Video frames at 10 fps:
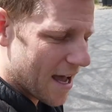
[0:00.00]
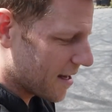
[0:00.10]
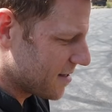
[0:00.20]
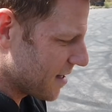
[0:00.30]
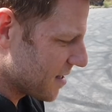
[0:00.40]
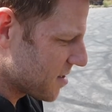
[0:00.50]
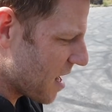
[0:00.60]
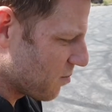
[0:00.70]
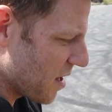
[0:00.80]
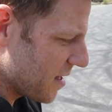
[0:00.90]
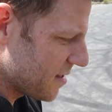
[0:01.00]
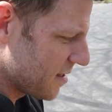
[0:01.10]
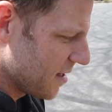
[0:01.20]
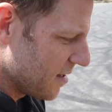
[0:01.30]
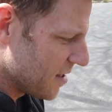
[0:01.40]
at
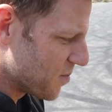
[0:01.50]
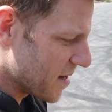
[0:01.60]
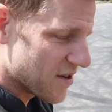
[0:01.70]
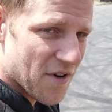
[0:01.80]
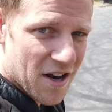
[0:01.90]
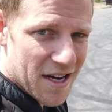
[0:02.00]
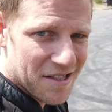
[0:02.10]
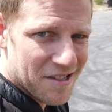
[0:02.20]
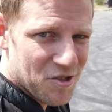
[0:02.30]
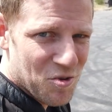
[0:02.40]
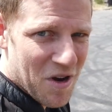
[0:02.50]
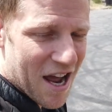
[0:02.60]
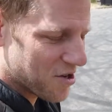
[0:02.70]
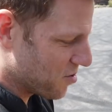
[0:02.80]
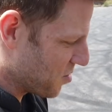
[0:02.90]
stoplights, this makes it very easy to
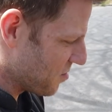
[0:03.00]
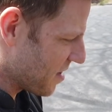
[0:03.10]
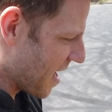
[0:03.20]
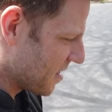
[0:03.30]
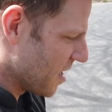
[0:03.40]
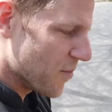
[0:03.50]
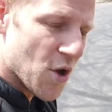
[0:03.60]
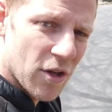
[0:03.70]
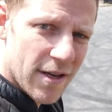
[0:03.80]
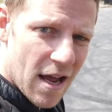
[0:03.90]
not do that. The only